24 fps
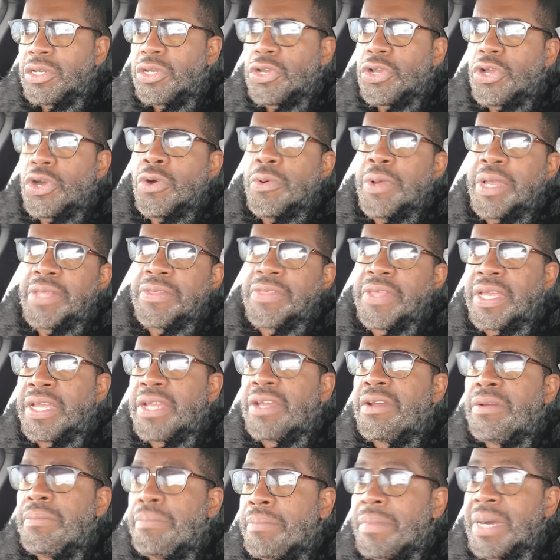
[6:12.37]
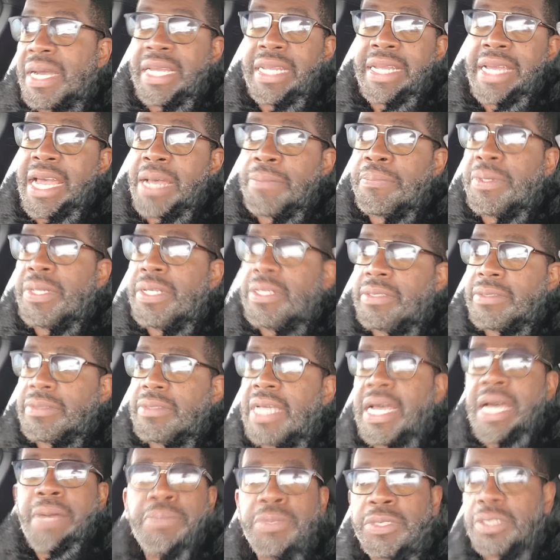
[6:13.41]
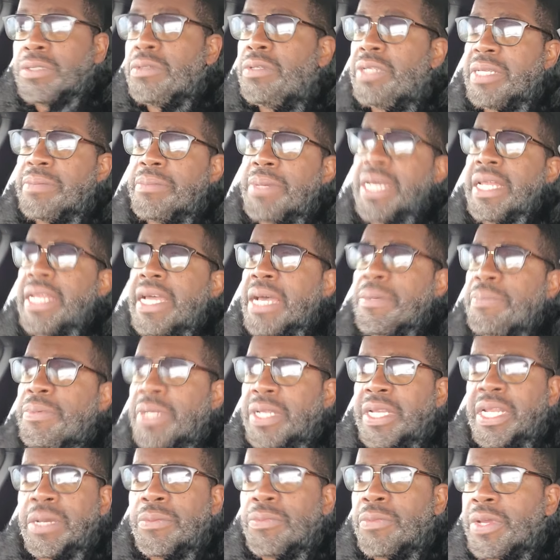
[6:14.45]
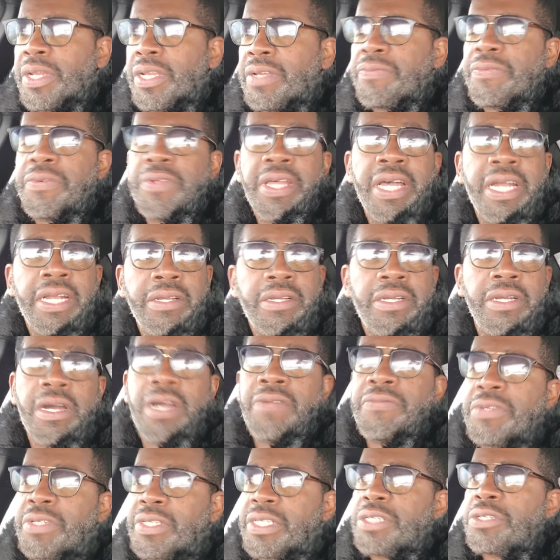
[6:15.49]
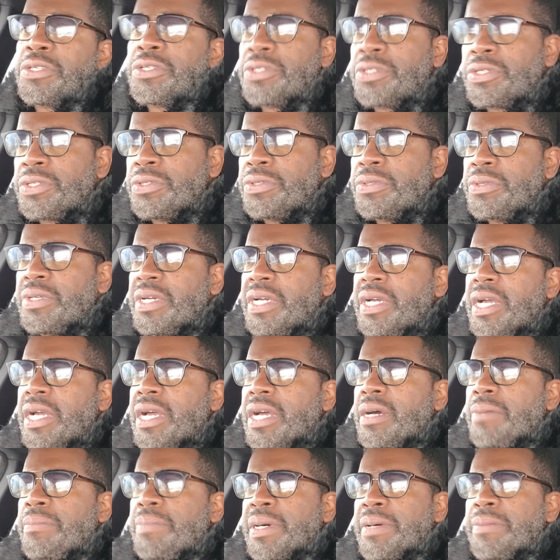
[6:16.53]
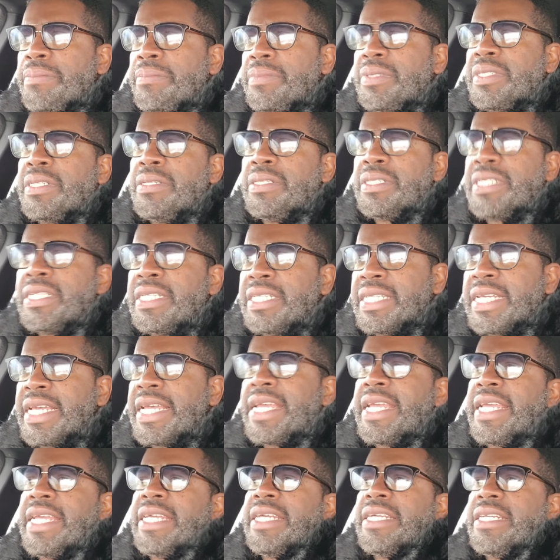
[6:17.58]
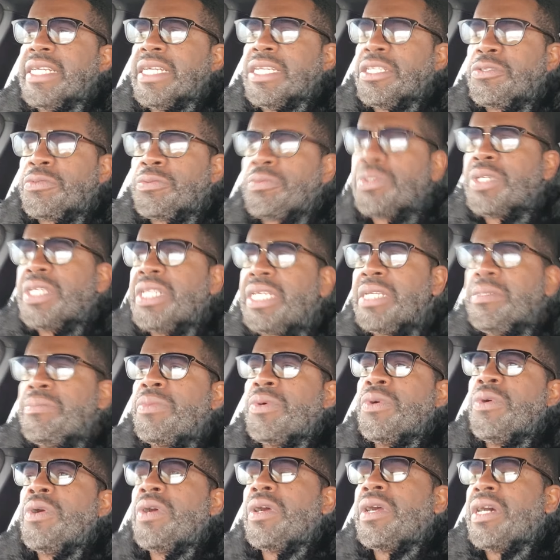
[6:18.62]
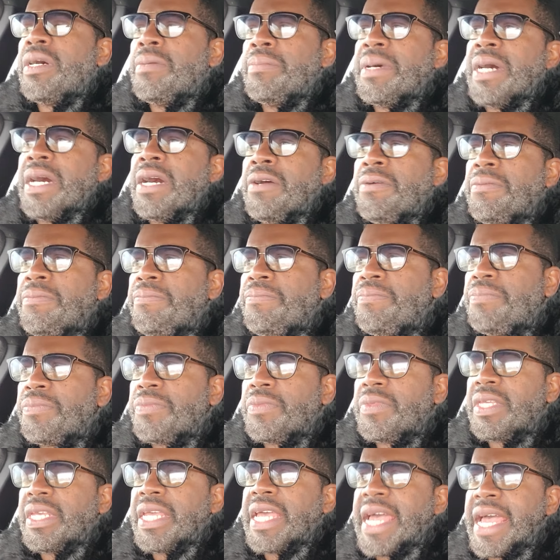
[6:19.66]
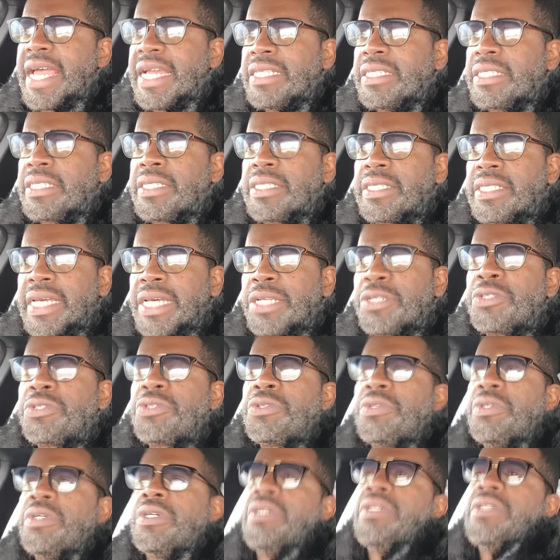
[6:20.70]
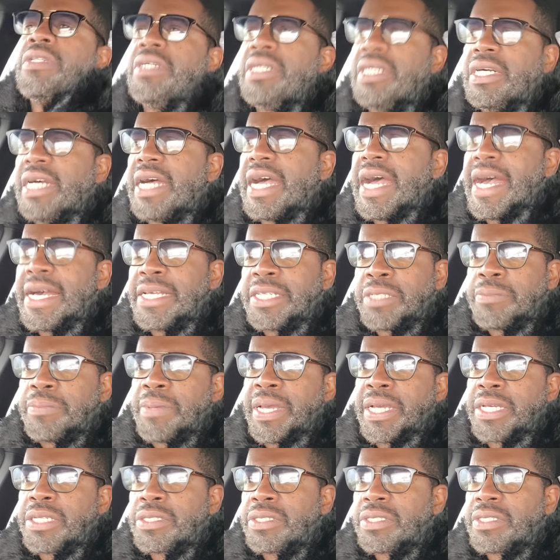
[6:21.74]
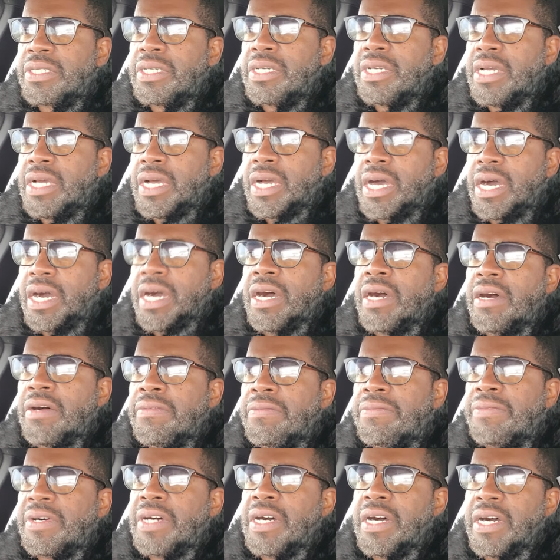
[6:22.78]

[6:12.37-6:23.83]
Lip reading: Going there might happen, absolutely might happen, and I'm ready for that conversation too. But today, it's really more about the ancestral aspects of